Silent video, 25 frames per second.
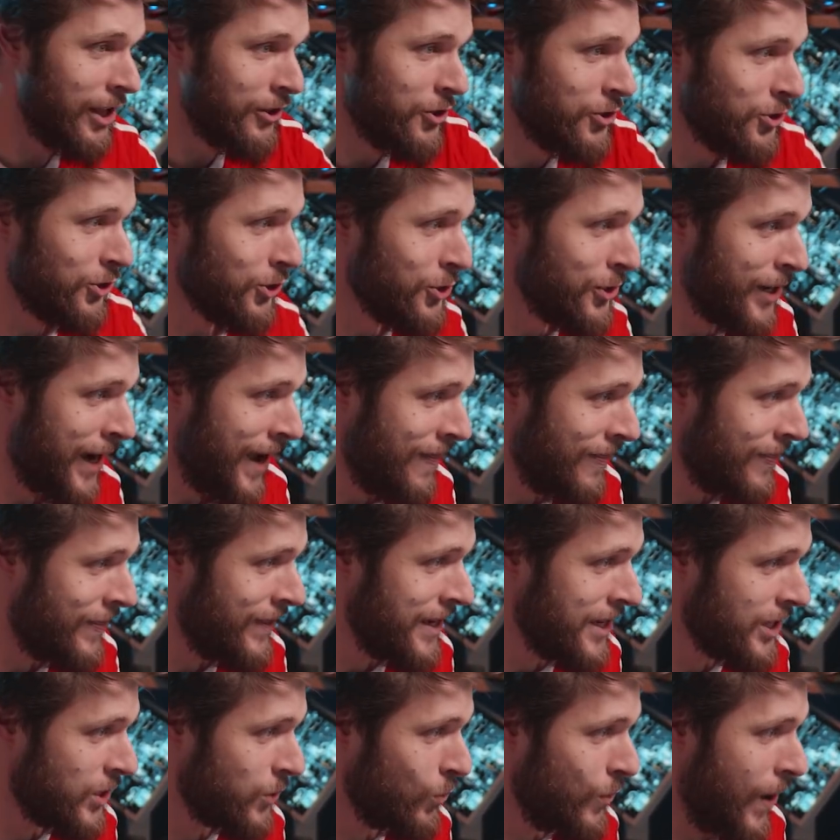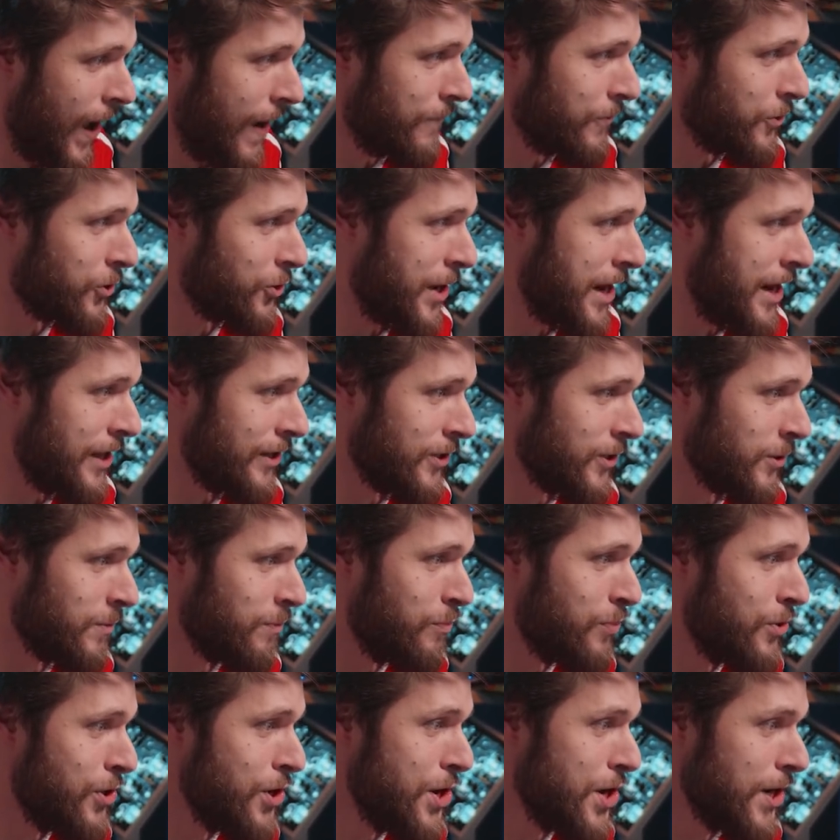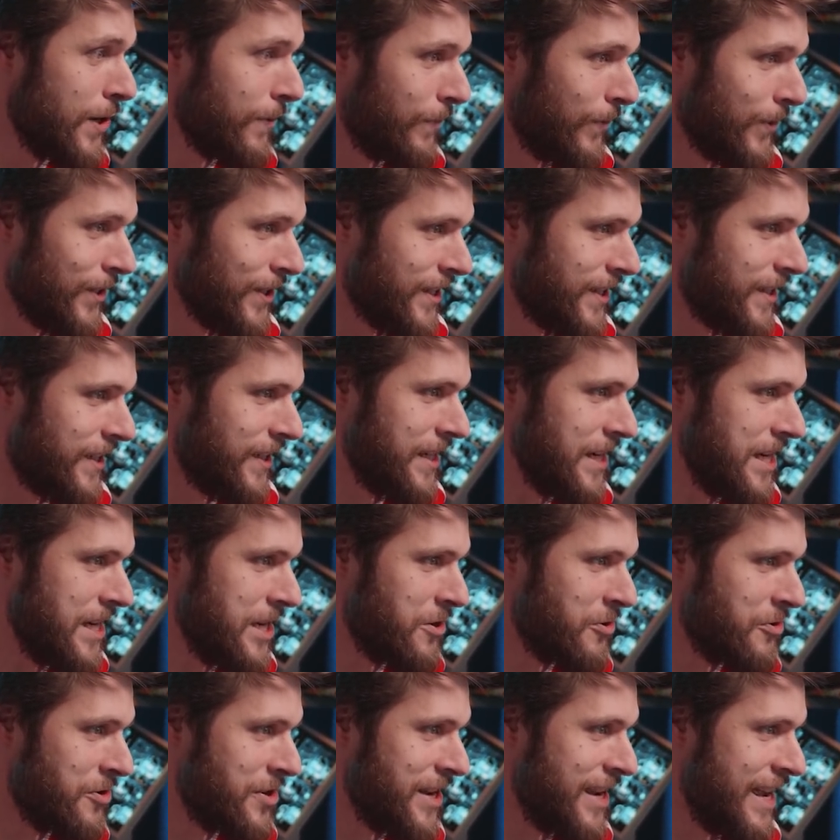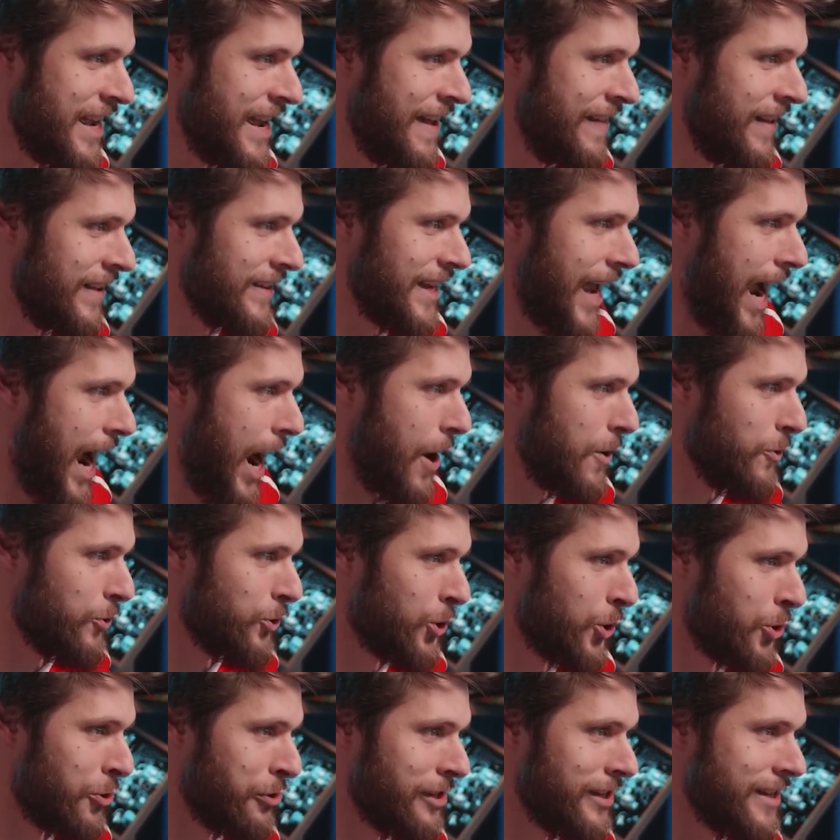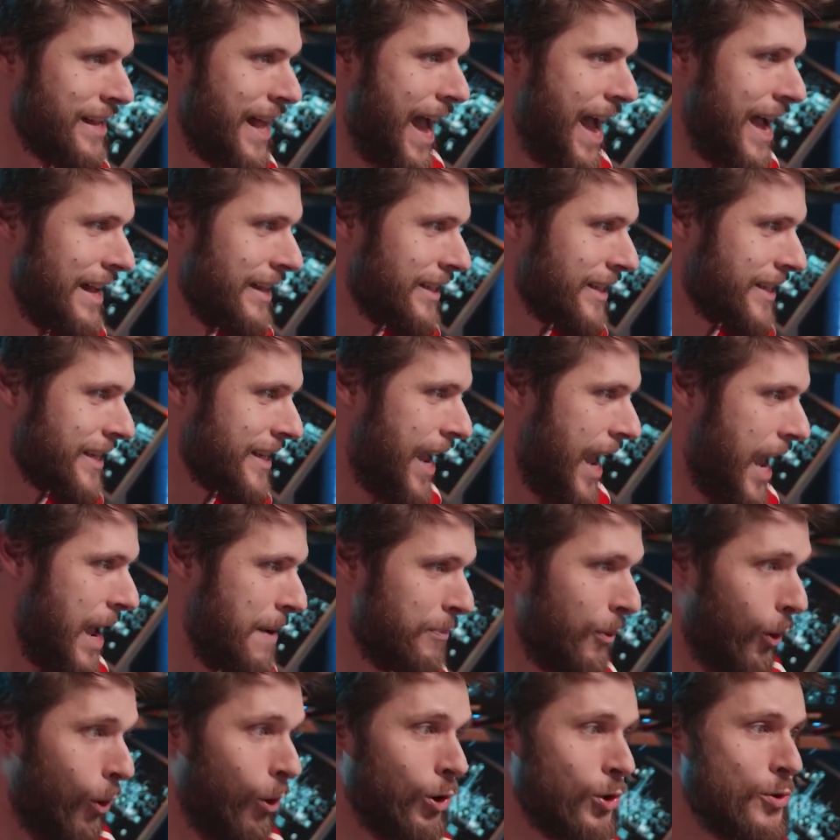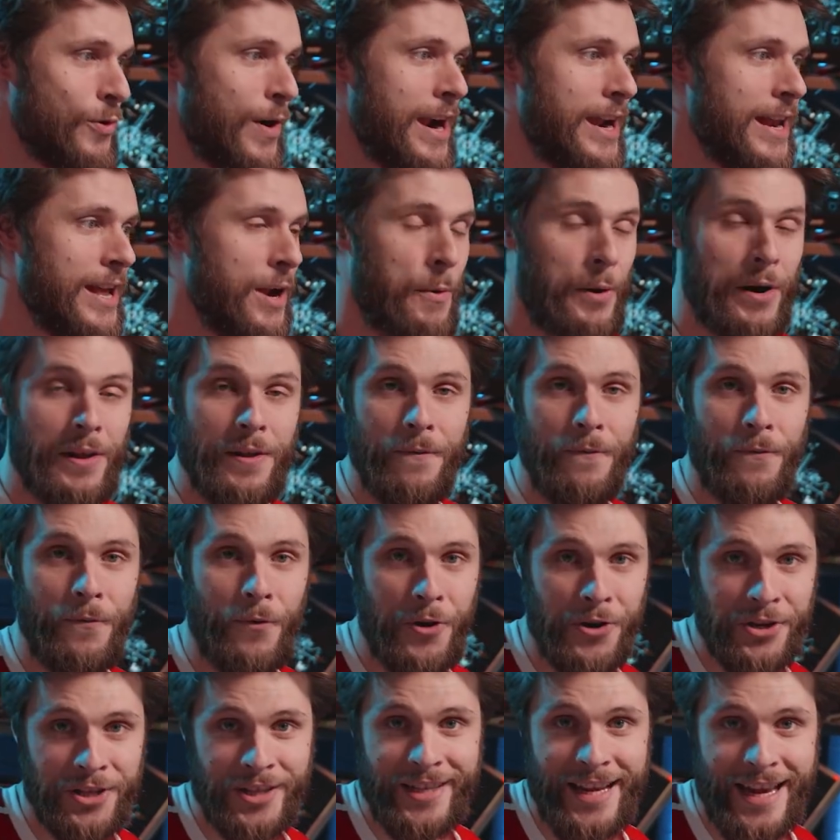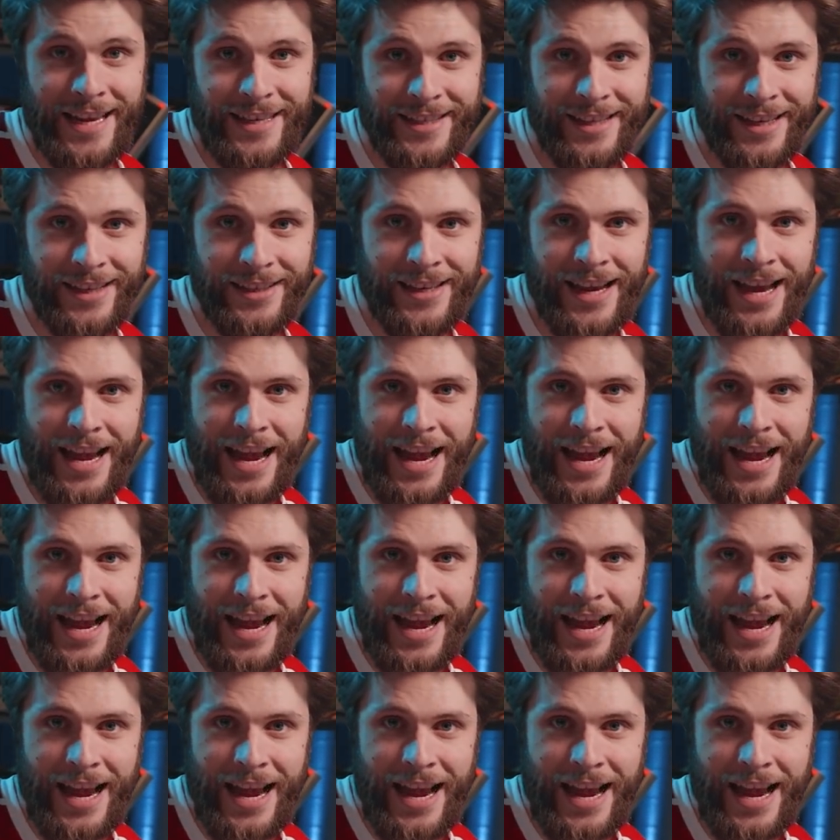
And just look at this, we have created this beautiful scenery, this outdoor landscape already in one of the first lessons.